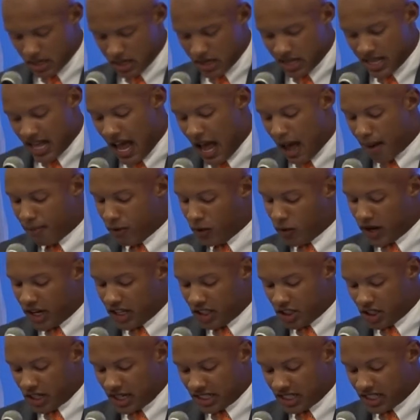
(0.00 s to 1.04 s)
the
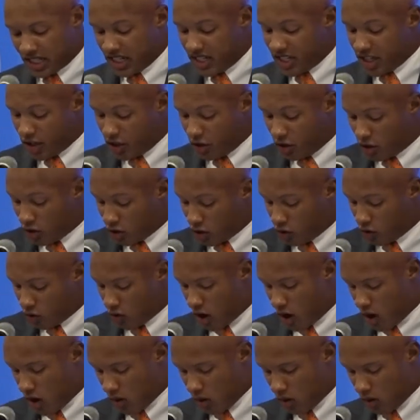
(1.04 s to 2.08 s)
admiration has continued to
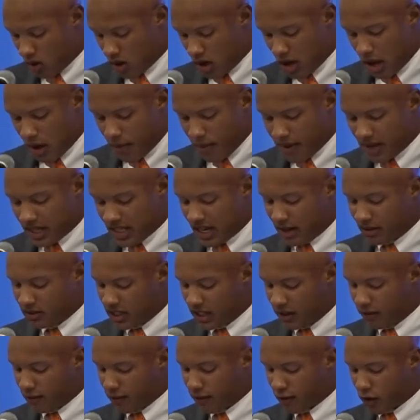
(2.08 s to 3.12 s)
grow because I've
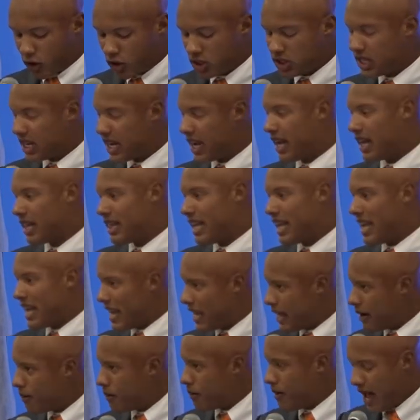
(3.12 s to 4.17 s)
seen firsthand the
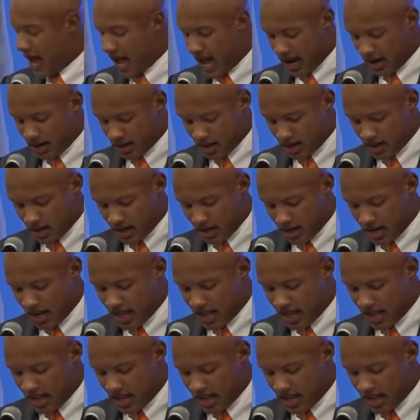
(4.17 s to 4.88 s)
impact